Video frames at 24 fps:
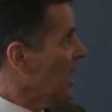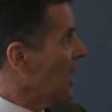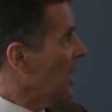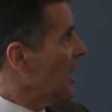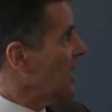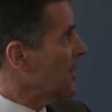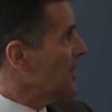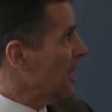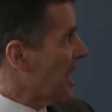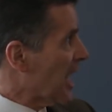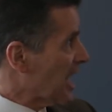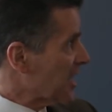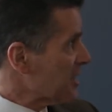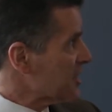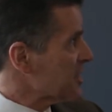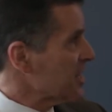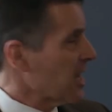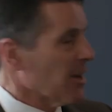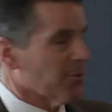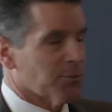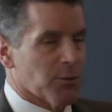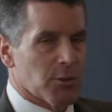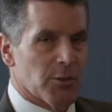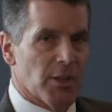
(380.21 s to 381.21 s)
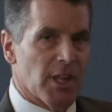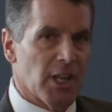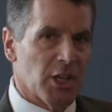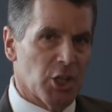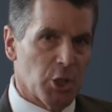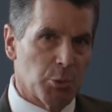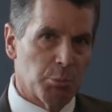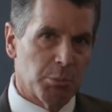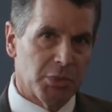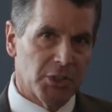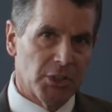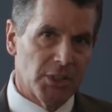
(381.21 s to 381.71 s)
Next, after they
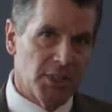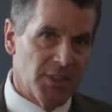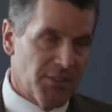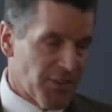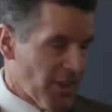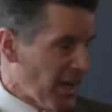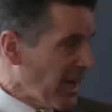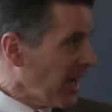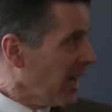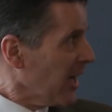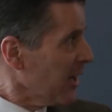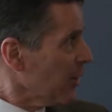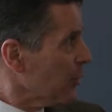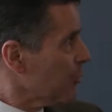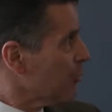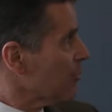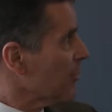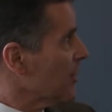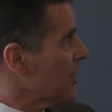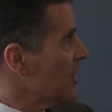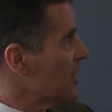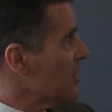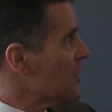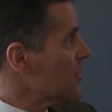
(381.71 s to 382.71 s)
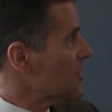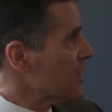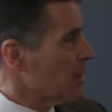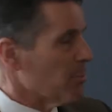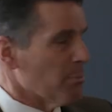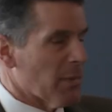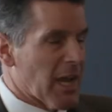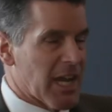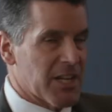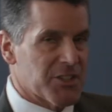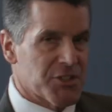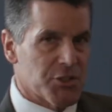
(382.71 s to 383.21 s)
complete that, is the
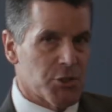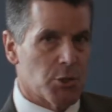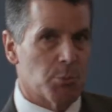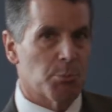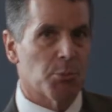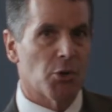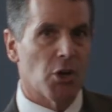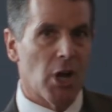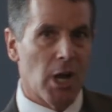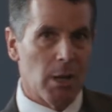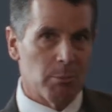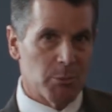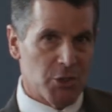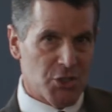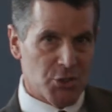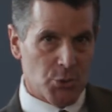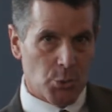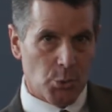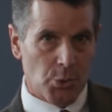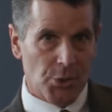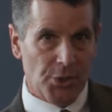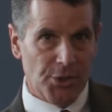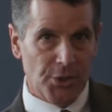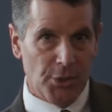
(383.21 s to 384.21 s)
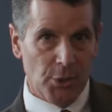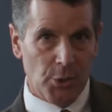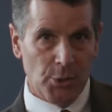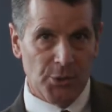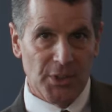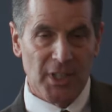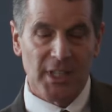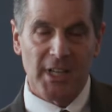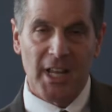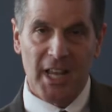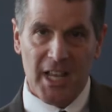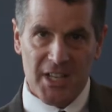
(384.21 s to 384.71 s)
master promissory note
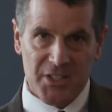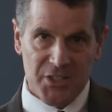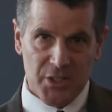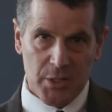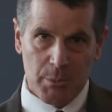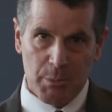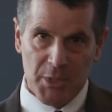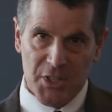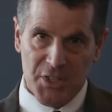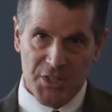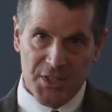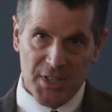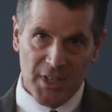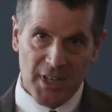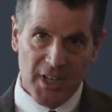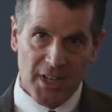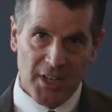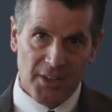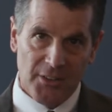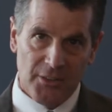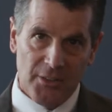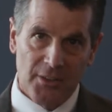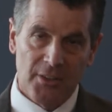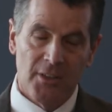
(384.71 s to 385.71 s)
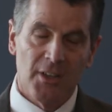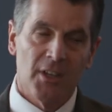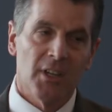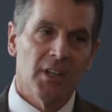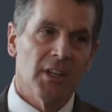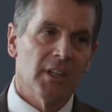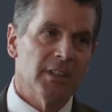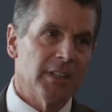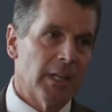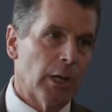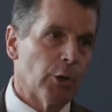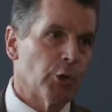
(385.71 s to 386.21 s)
that has to be signed.
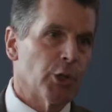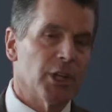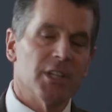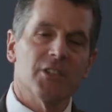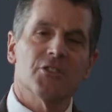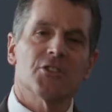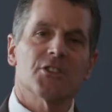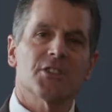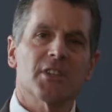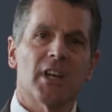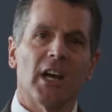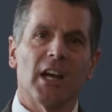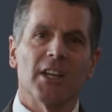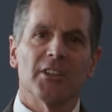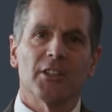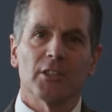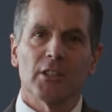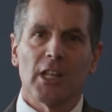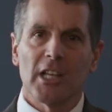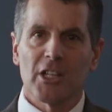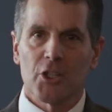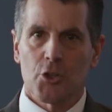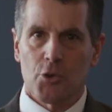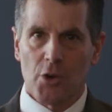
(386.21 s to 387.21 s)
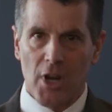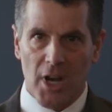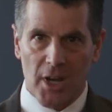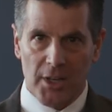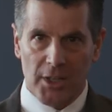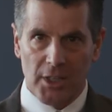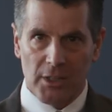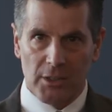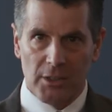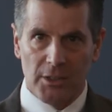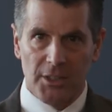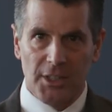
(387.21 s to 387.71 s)
Now, it is signed
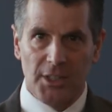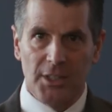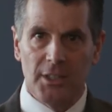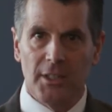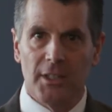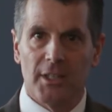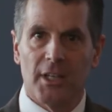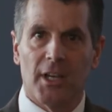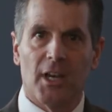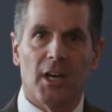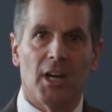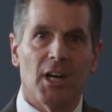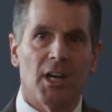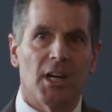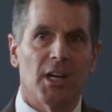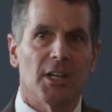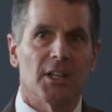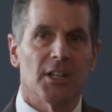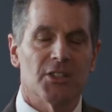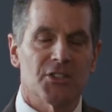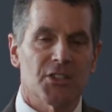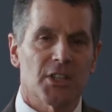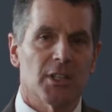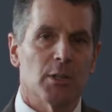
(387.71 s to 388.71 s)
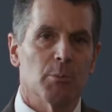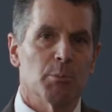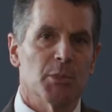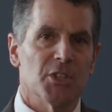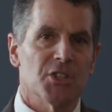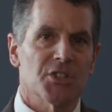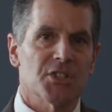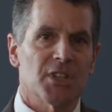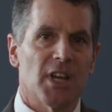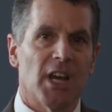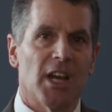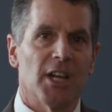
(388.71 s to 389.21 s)
electronically. It's going to be
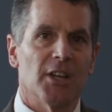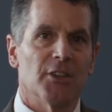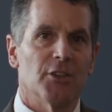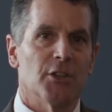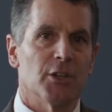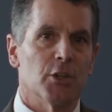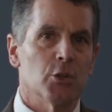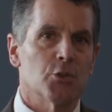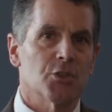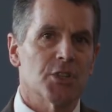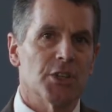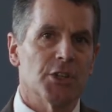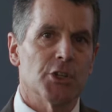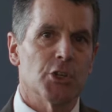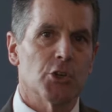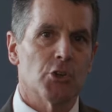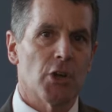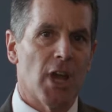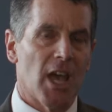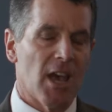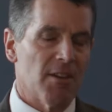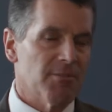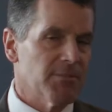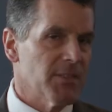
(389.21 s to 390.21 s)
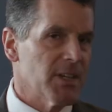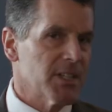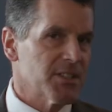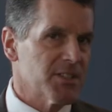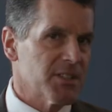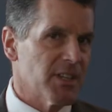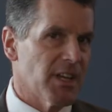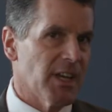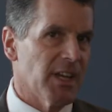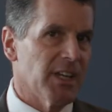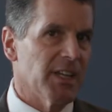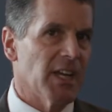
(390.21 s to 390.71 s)
signed using your
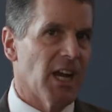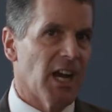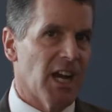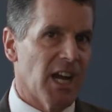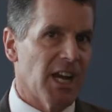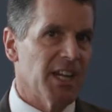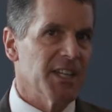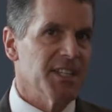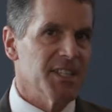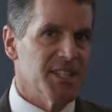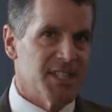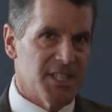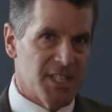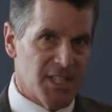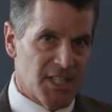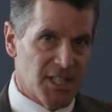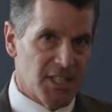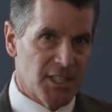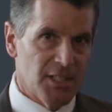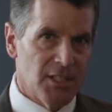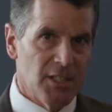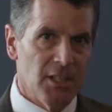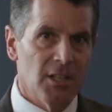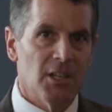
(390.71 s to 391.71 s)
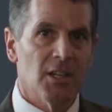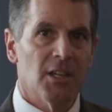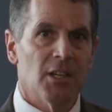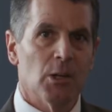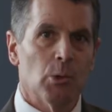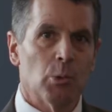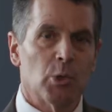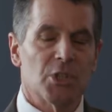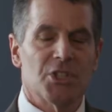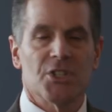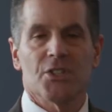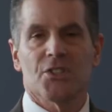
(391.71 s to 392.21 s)
FSA ID,
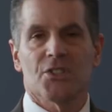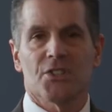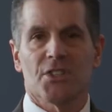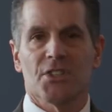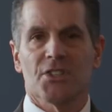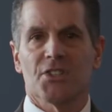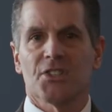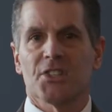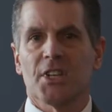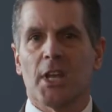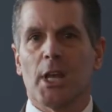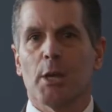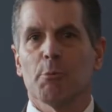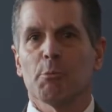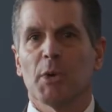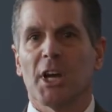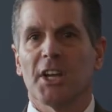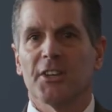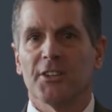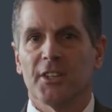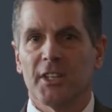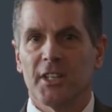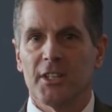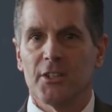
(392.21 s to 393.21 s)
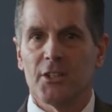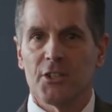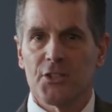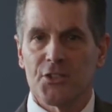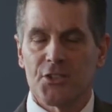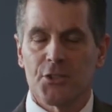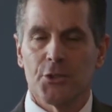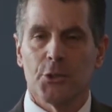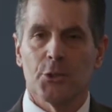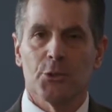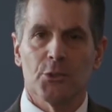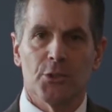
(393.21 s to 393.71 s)
which is the same ID the
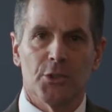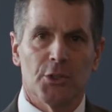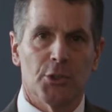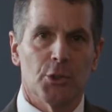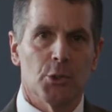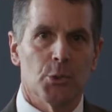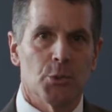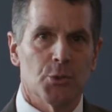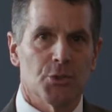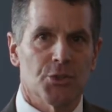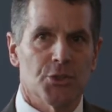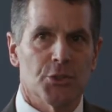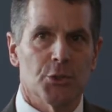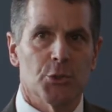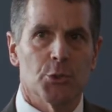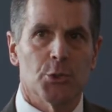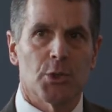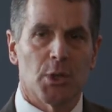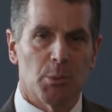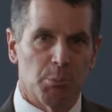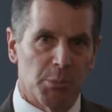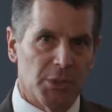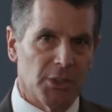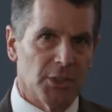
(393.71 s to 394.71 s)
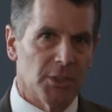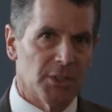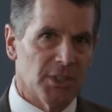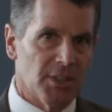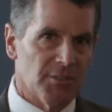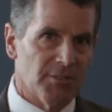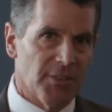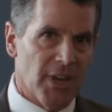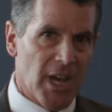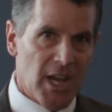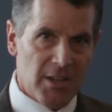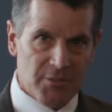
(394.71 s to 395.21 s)
student used to complete the
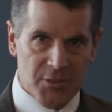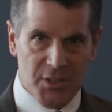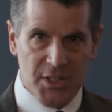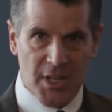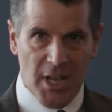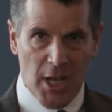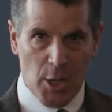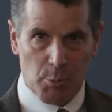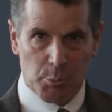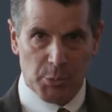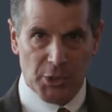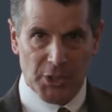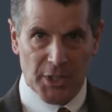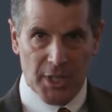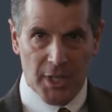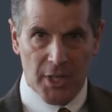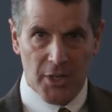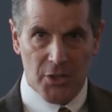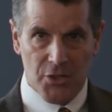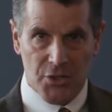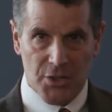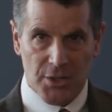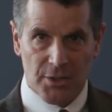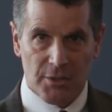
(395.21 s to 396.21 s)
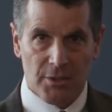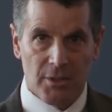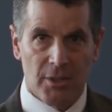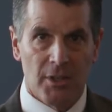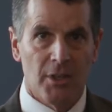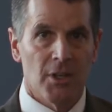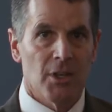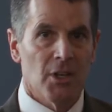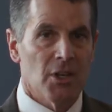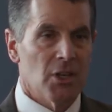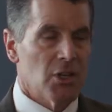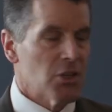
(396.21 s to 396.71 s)
FAFSA application.
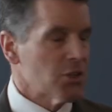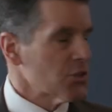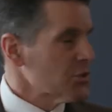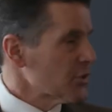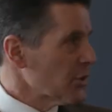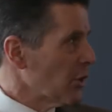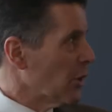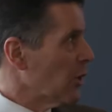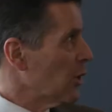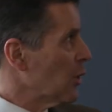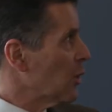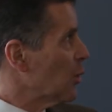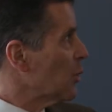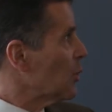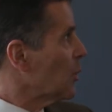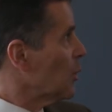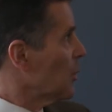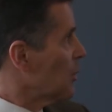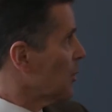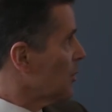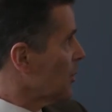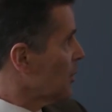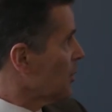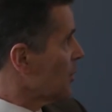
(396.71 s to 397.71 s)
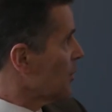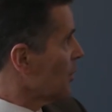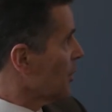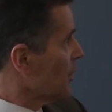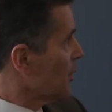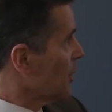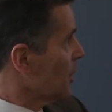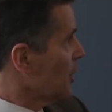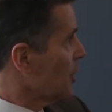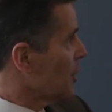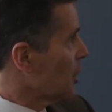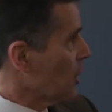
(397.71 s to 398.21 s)
So
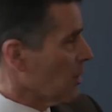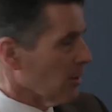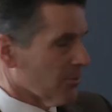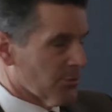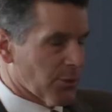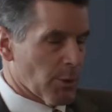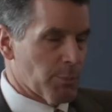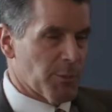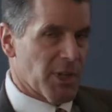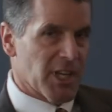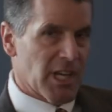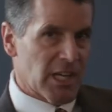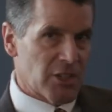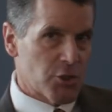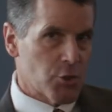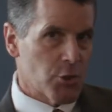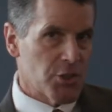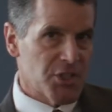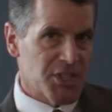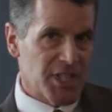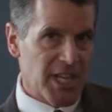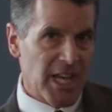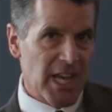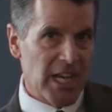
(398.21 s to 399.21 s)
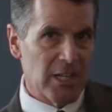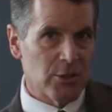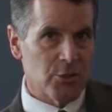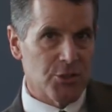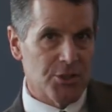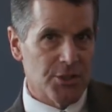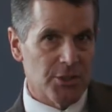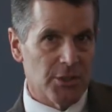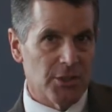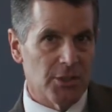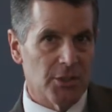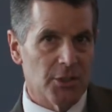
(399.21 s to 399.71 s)
you go from the entrance
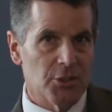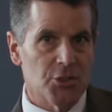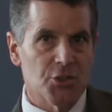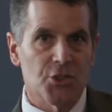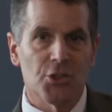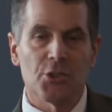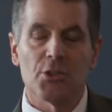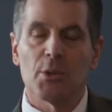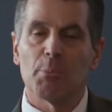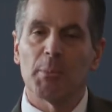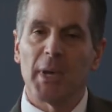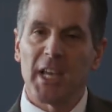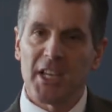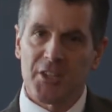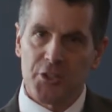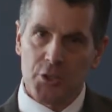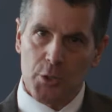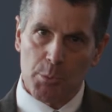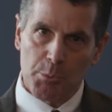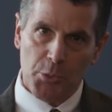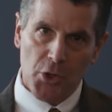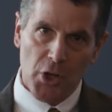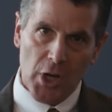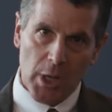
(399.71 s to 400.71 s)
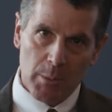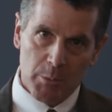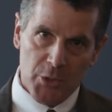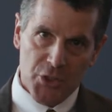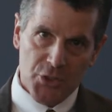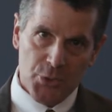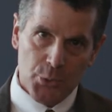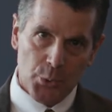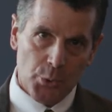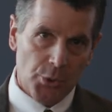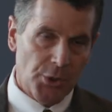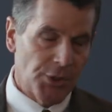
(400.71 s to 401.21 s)
counseling to the master
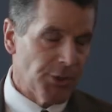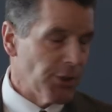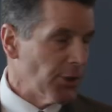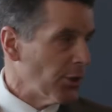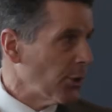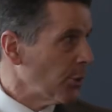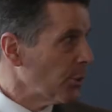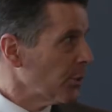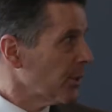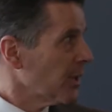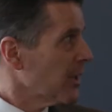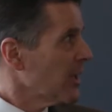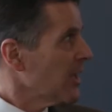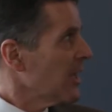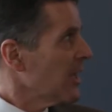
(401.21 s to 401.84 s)
promissory note,